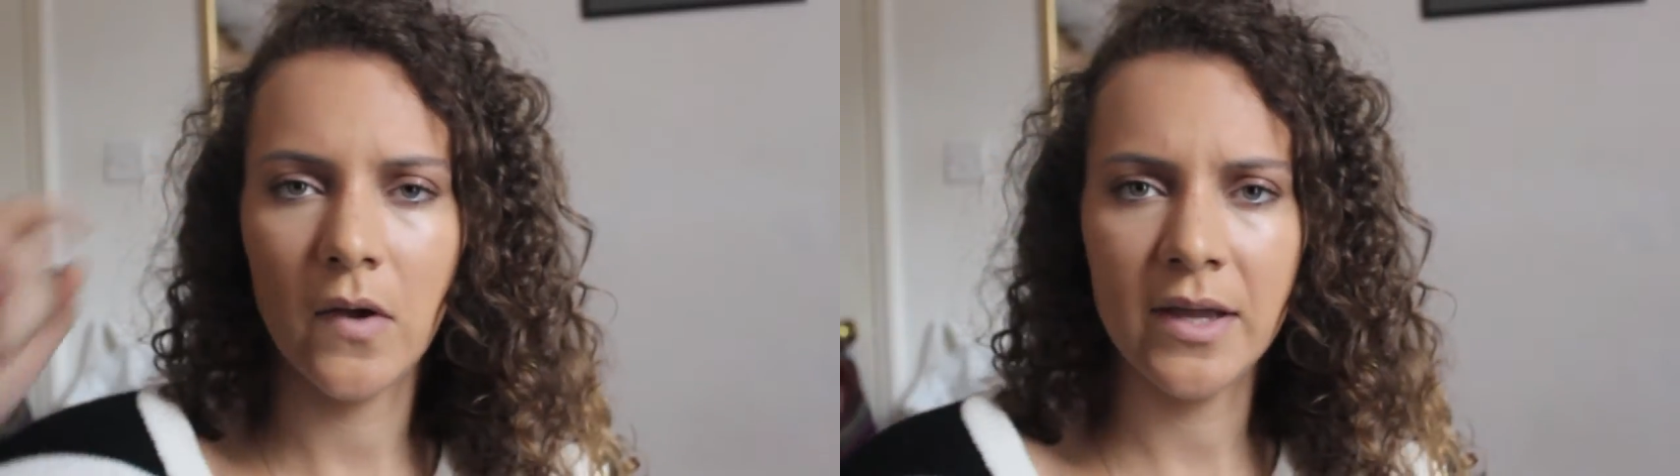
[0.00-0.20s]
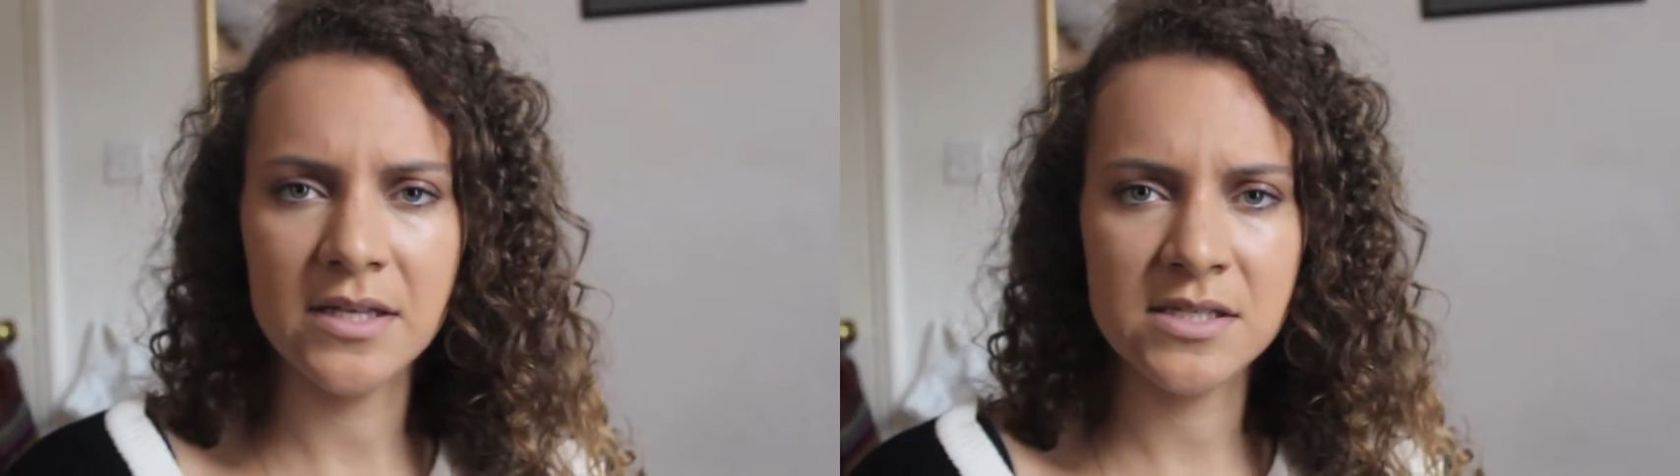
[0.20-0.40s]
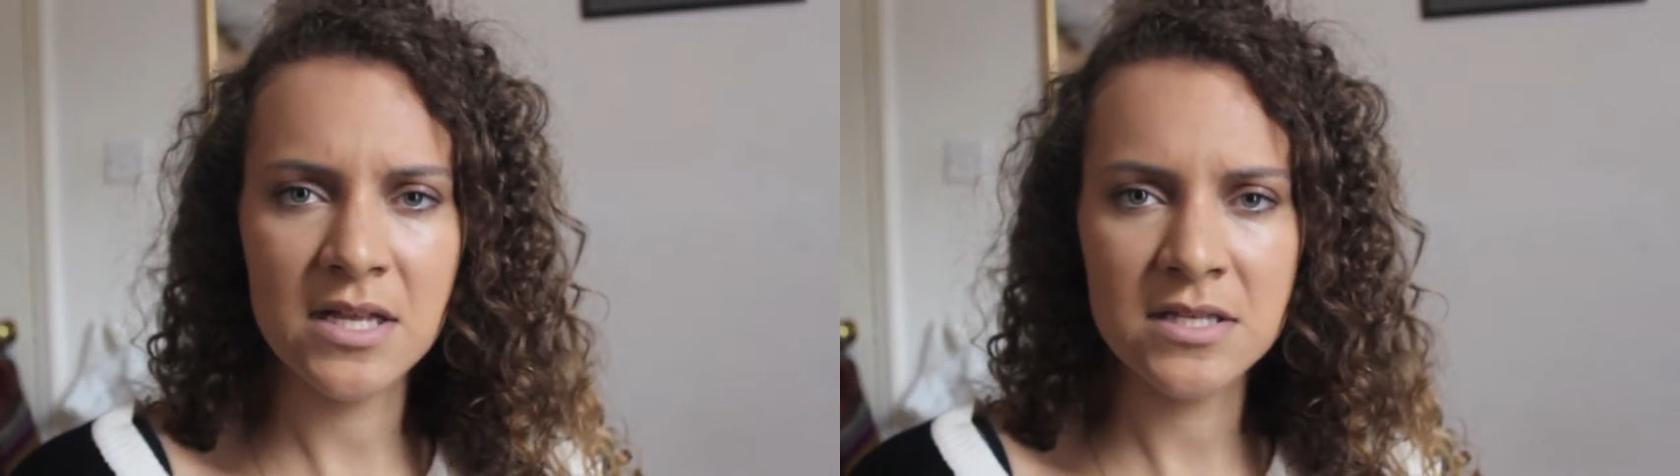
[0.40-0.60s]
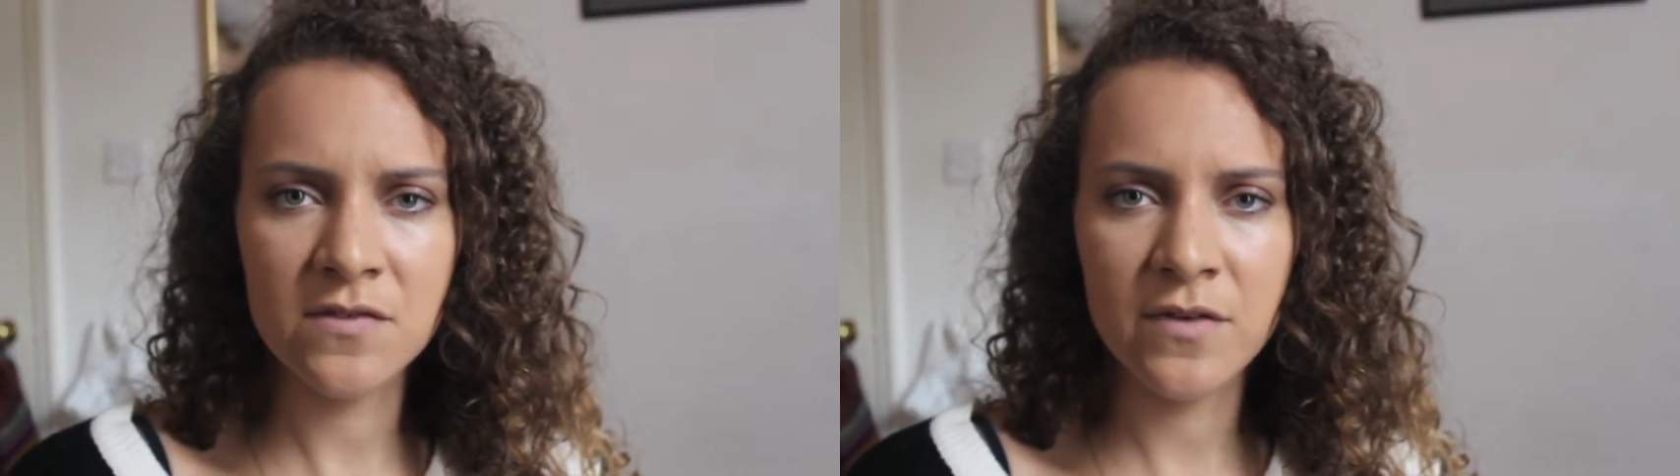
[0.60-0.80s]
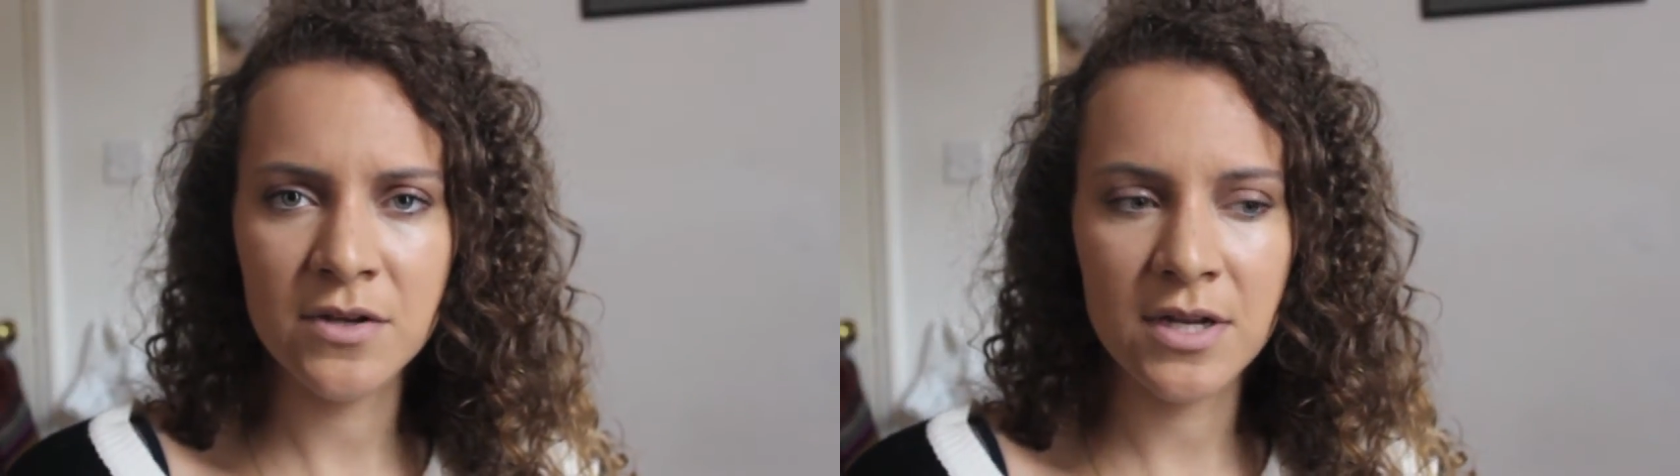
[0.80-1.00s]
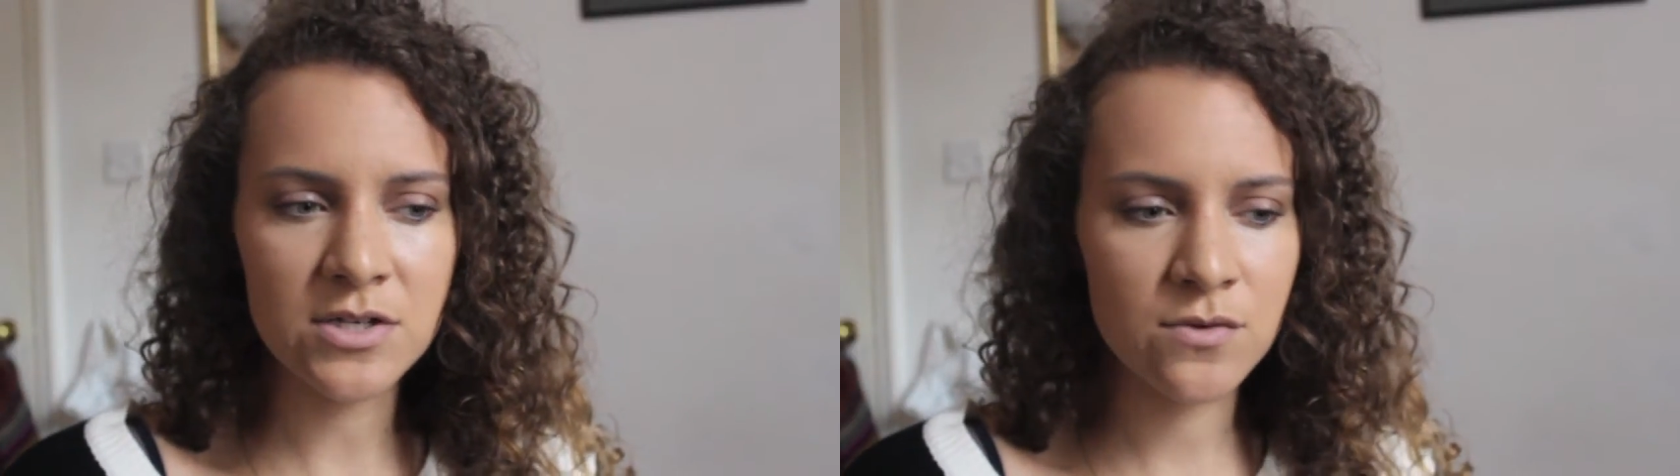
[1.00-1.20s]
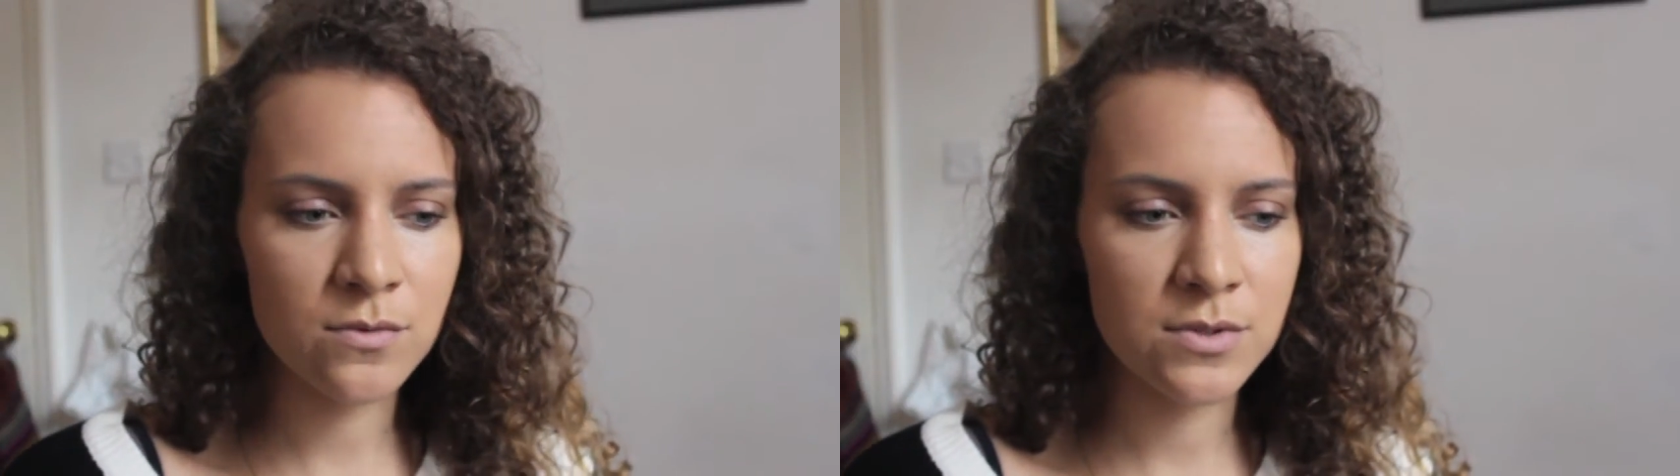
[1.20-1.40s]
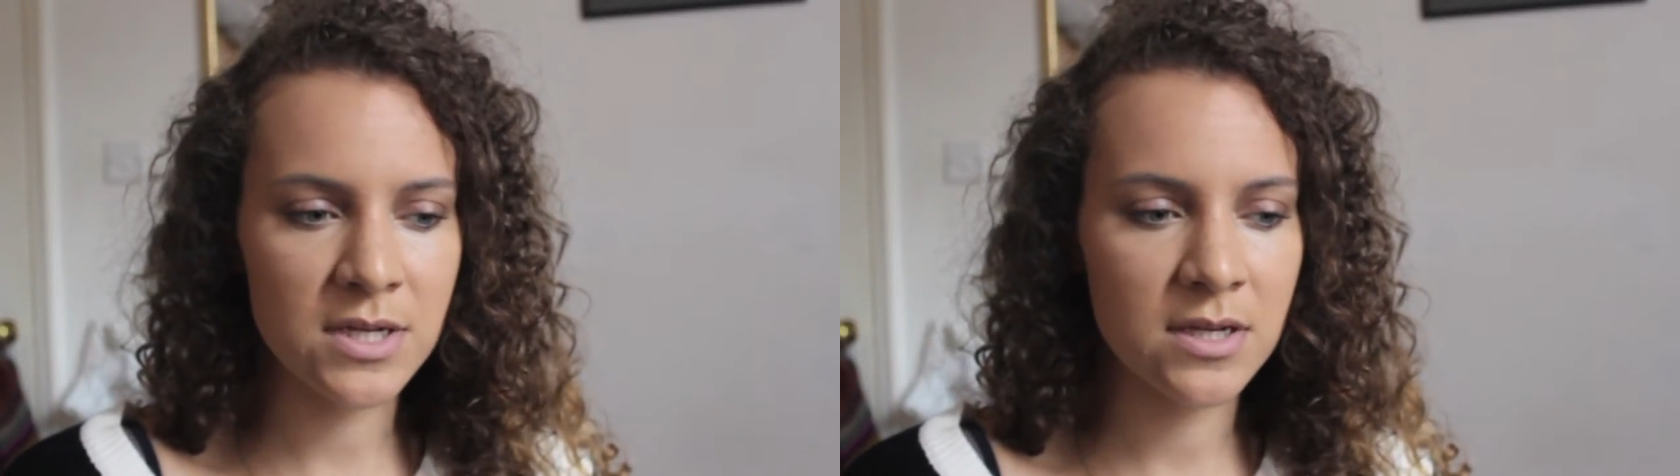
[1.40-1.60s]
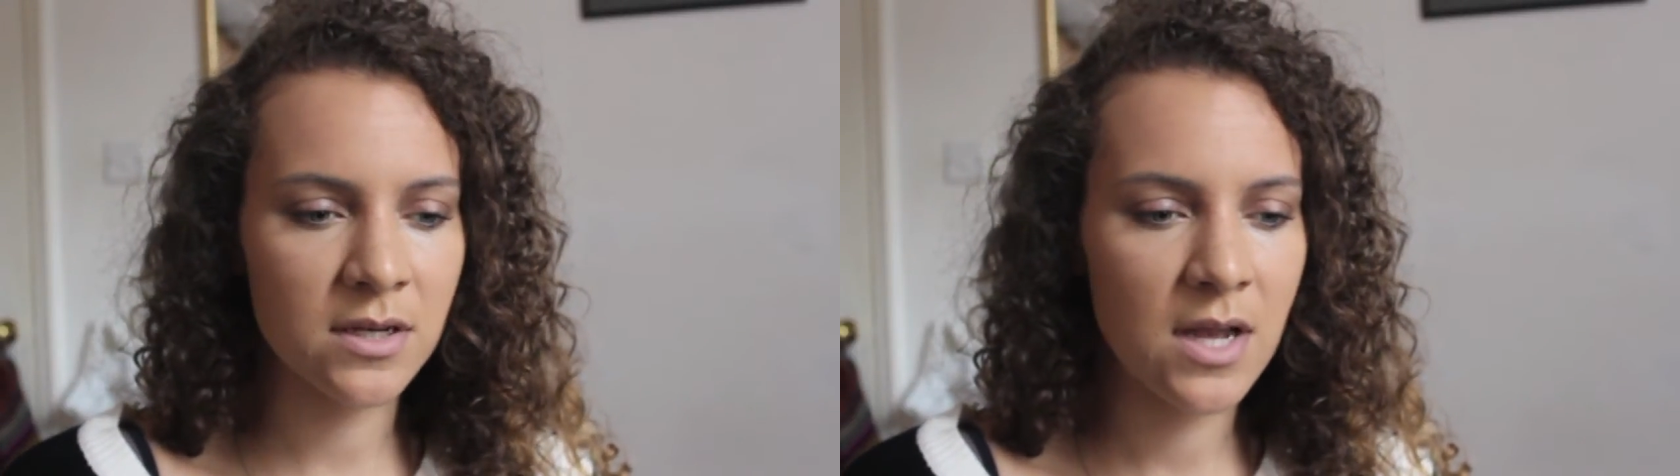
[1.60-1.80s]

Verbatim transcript: I guess that's the foundation routine.